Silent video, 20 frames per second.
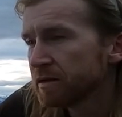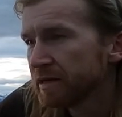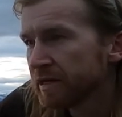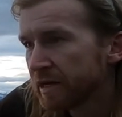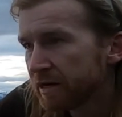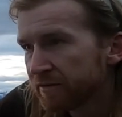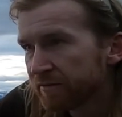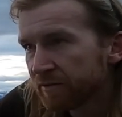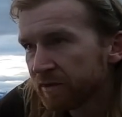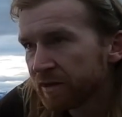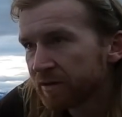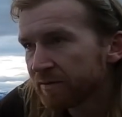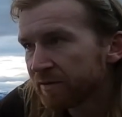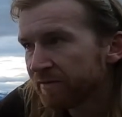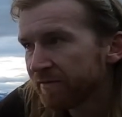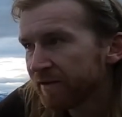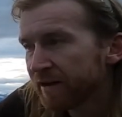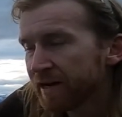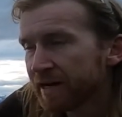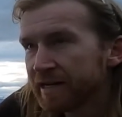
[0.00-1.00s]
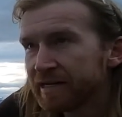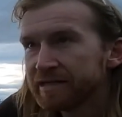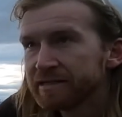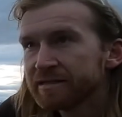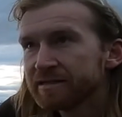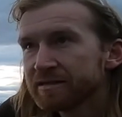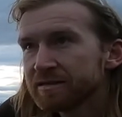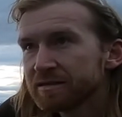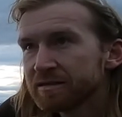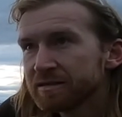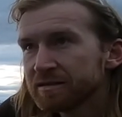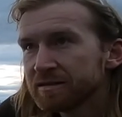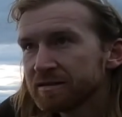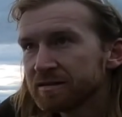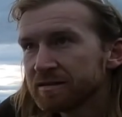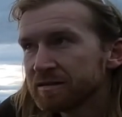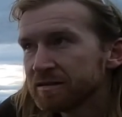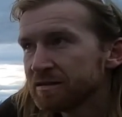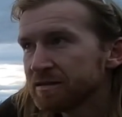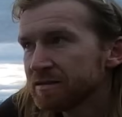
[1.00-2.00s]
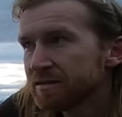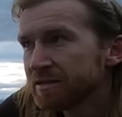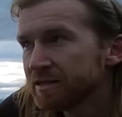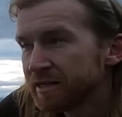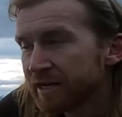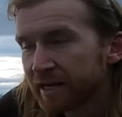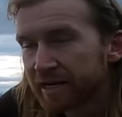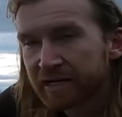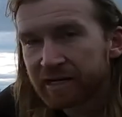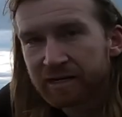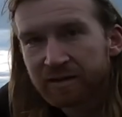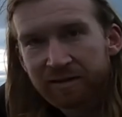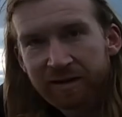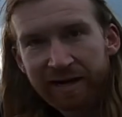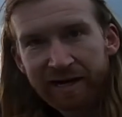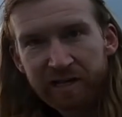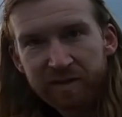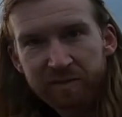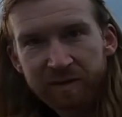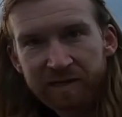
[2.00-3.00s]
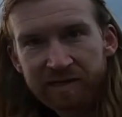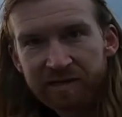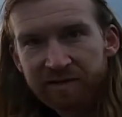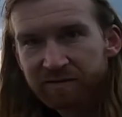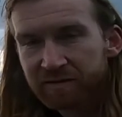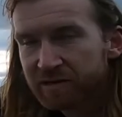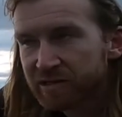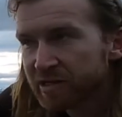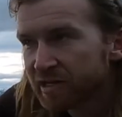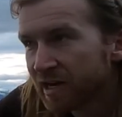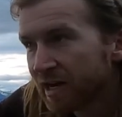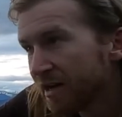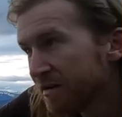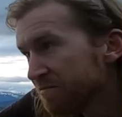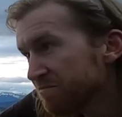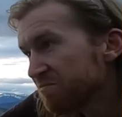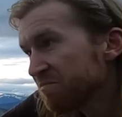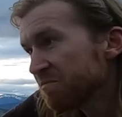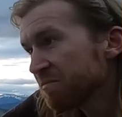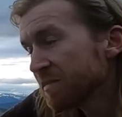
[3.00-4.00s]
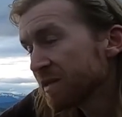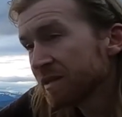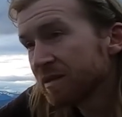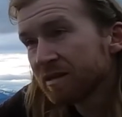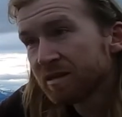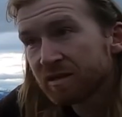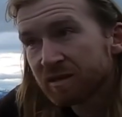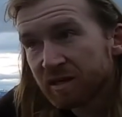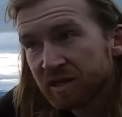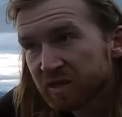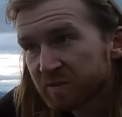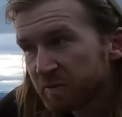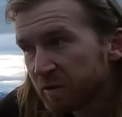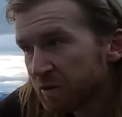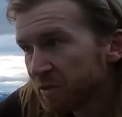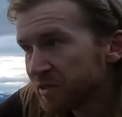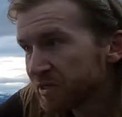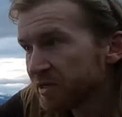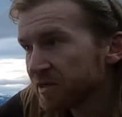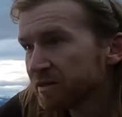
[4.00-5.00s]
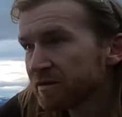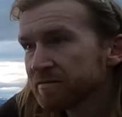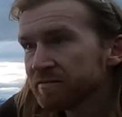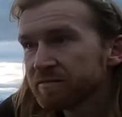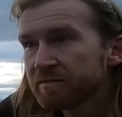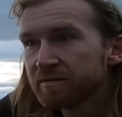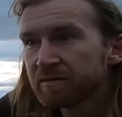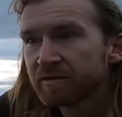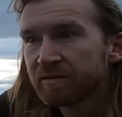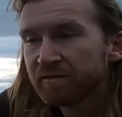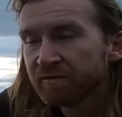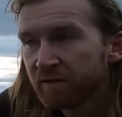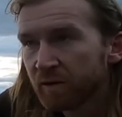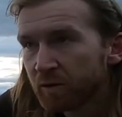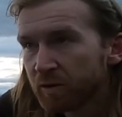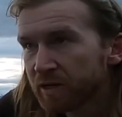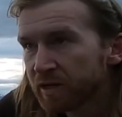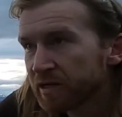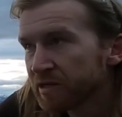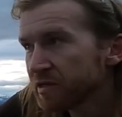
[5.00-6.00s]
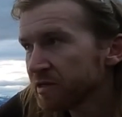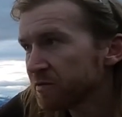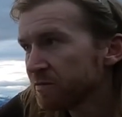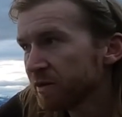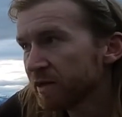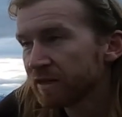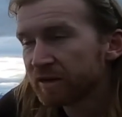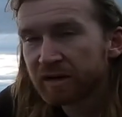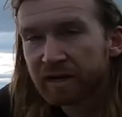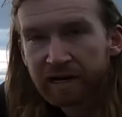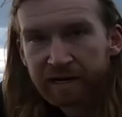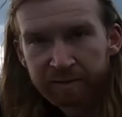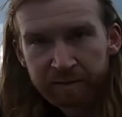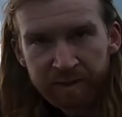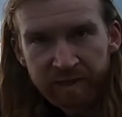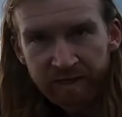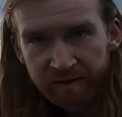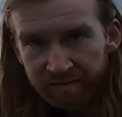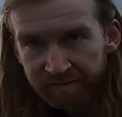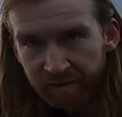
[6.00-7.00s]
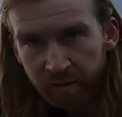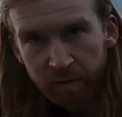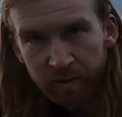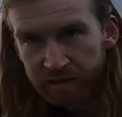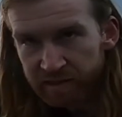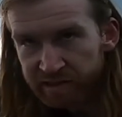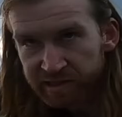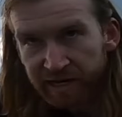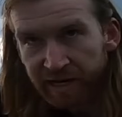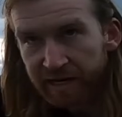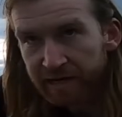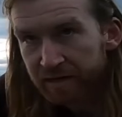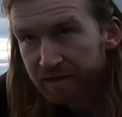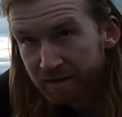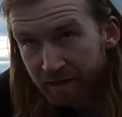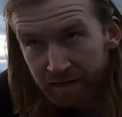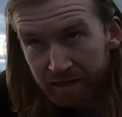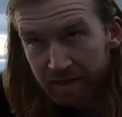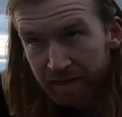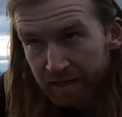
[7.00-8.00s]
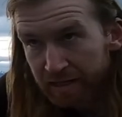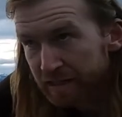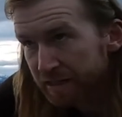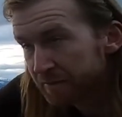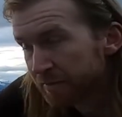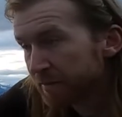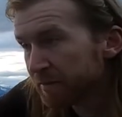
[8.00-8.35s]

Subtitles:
Carefully refined the technical aspects of the shot, the exposure, focus, whether or not I was going to focus stack or not, and I am.